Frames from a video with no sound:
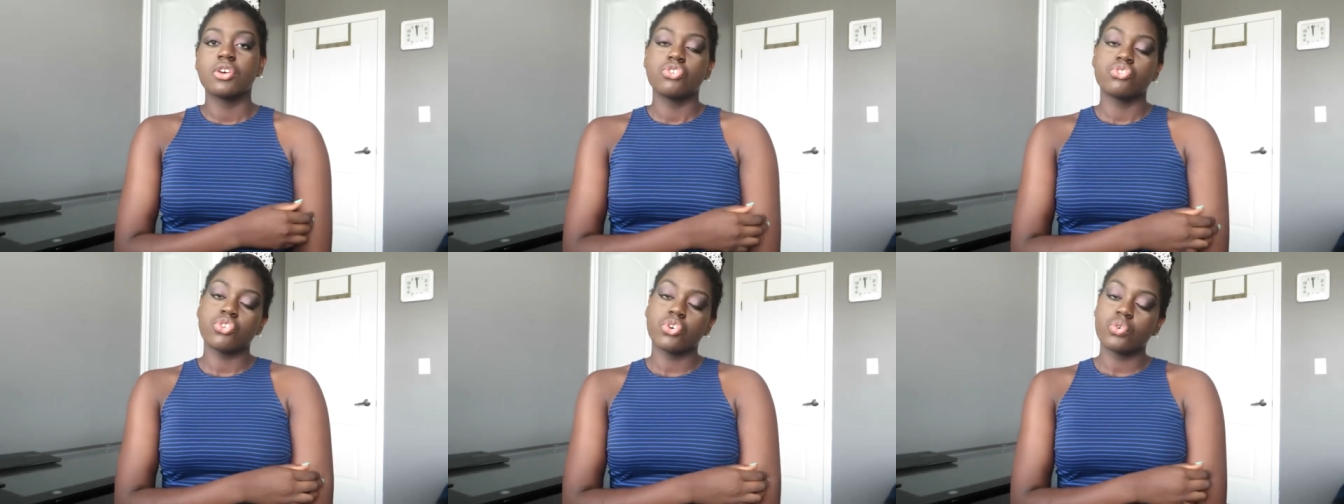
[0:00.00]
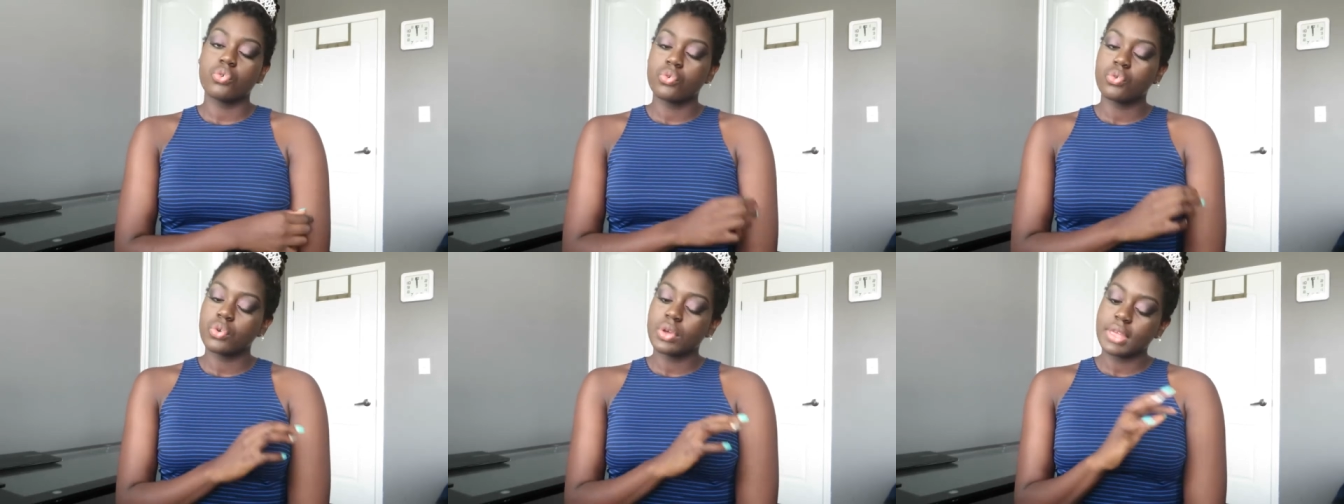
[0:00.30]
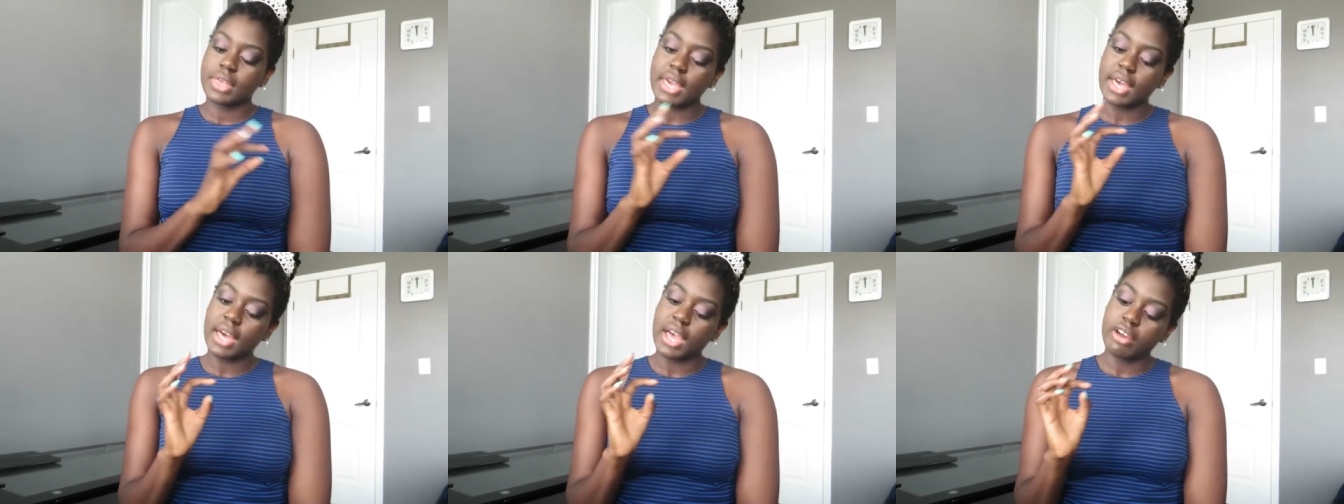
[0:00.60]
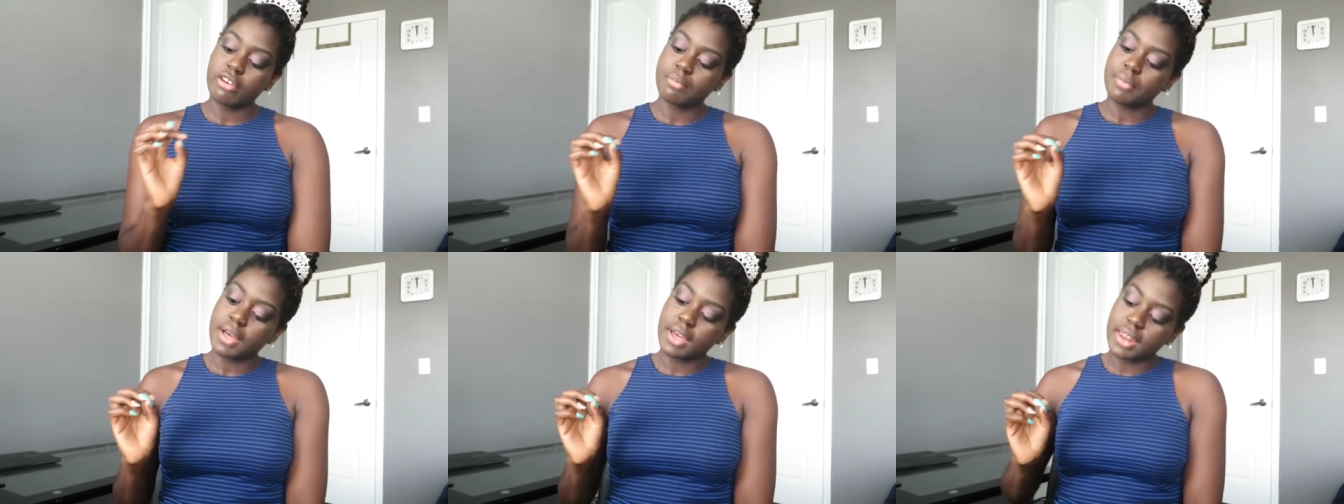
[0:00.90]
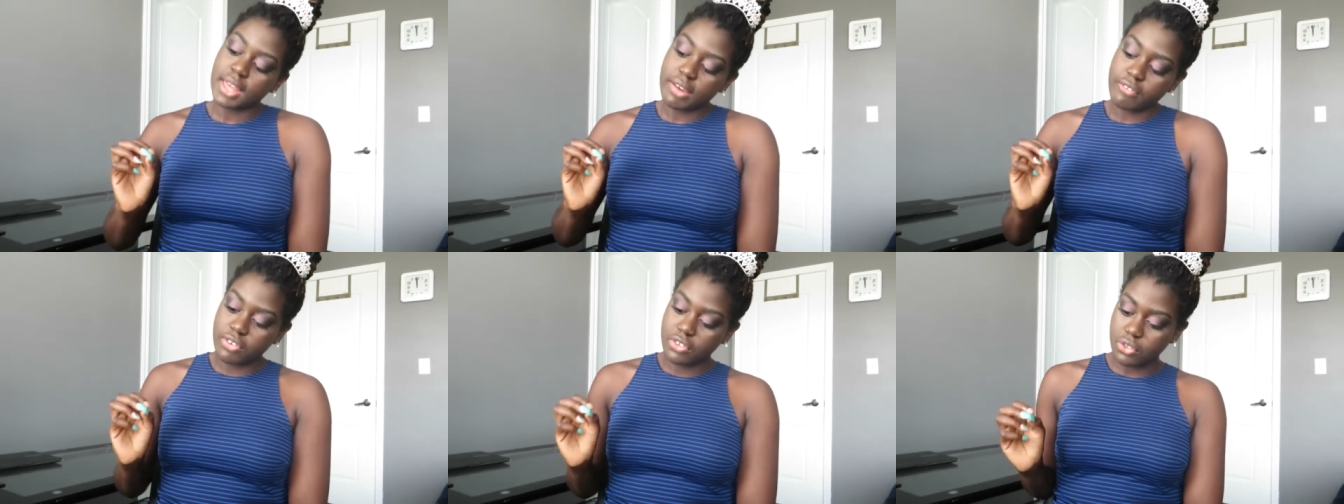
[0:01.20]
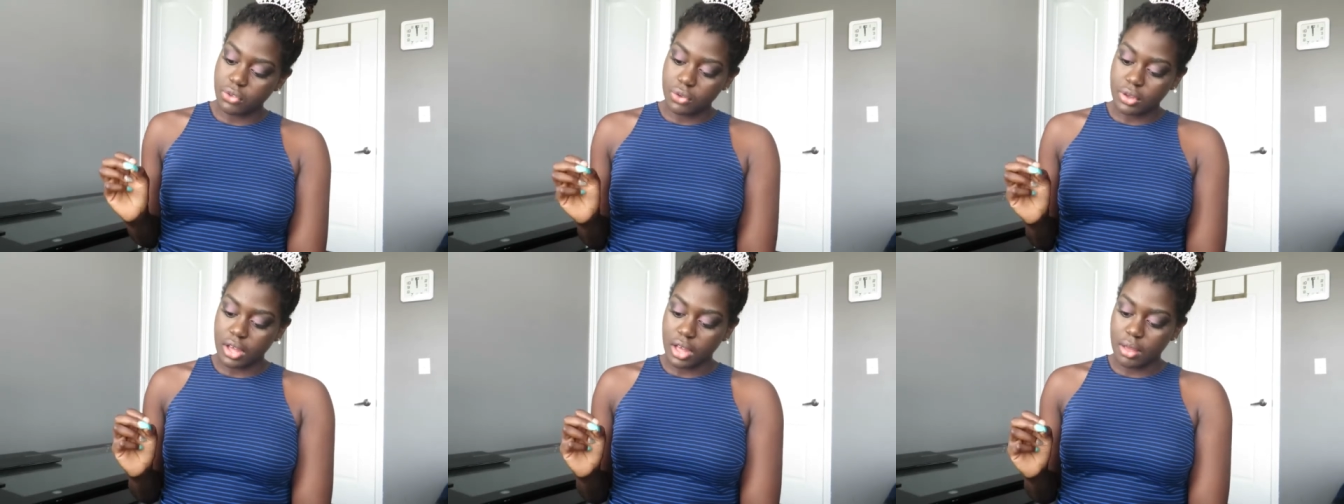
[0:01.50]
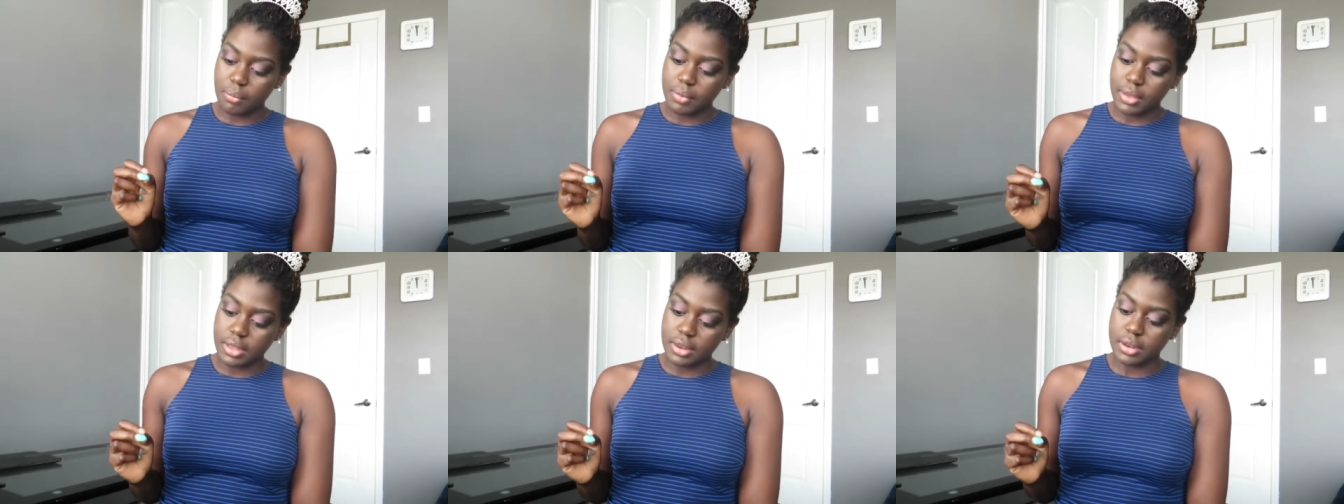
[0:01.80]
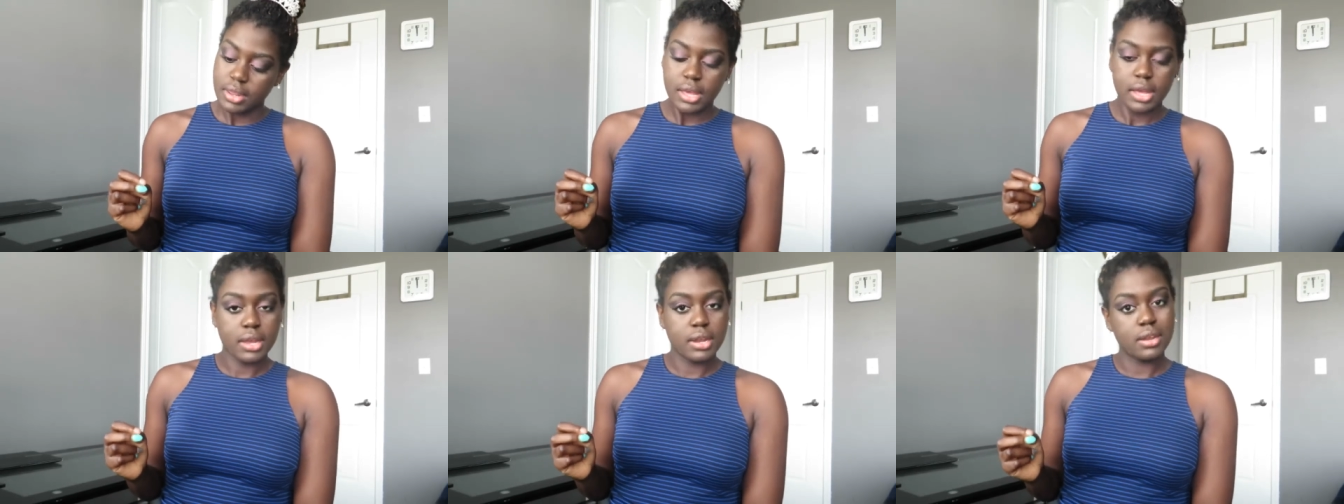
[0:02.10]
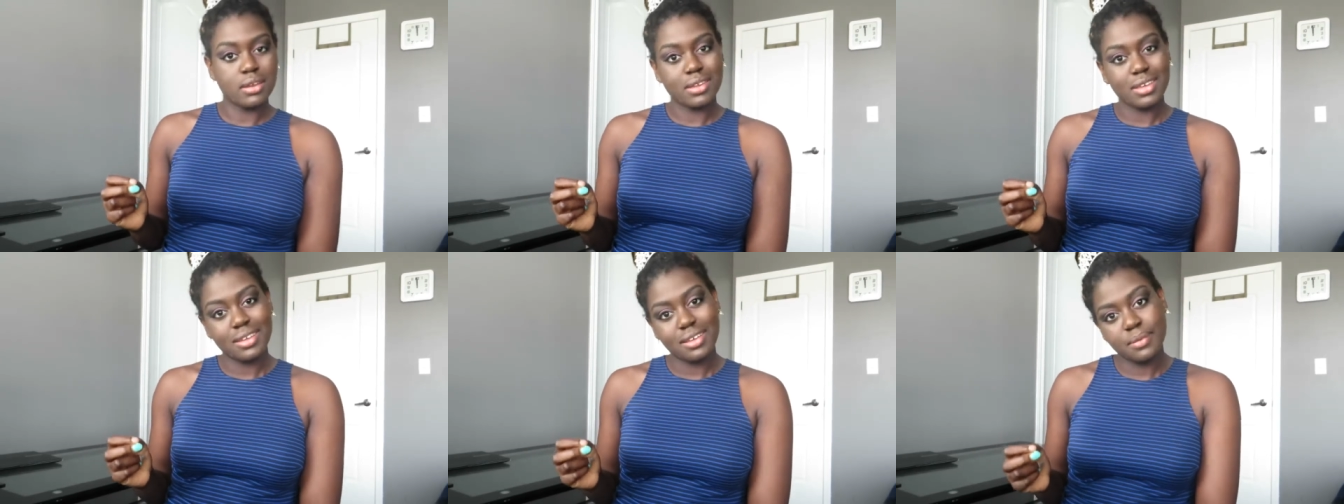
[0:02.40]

So yeah, I reply to every single comment and